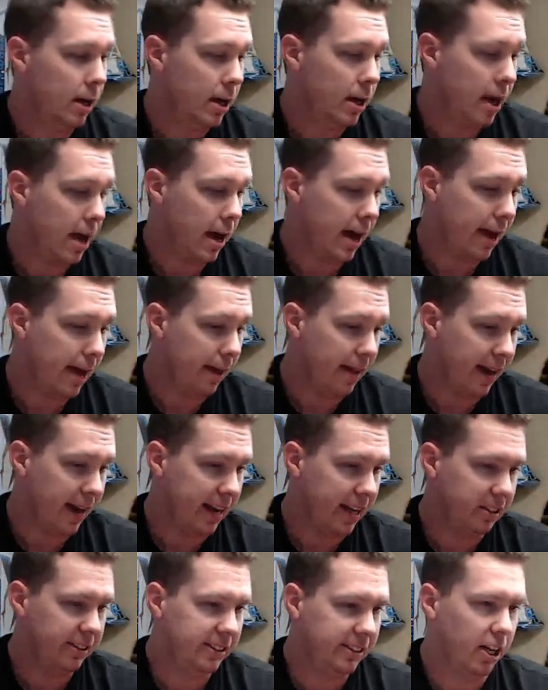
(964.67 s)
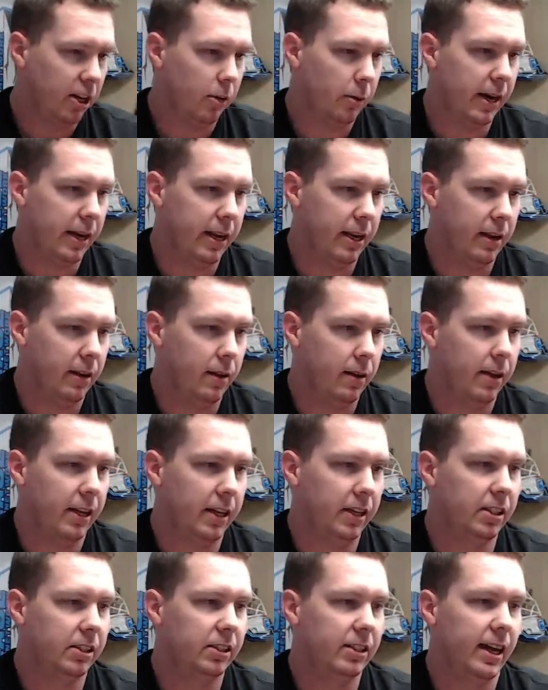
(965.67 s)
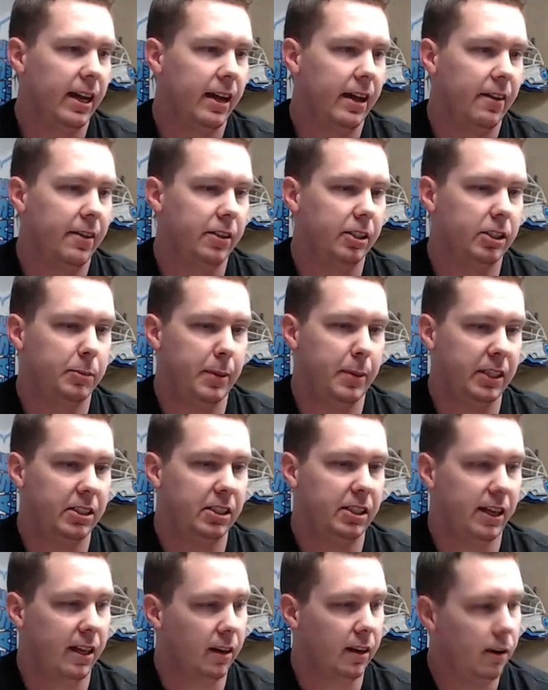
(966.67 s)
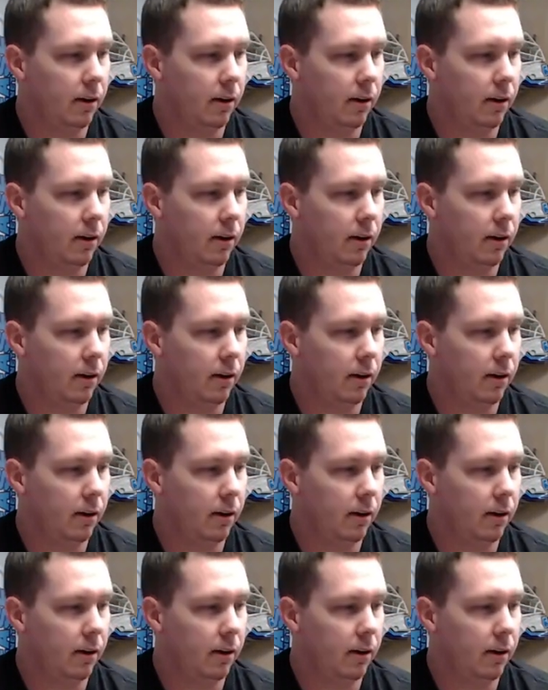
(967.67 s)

uh, that I can see already is uh, the speed skin.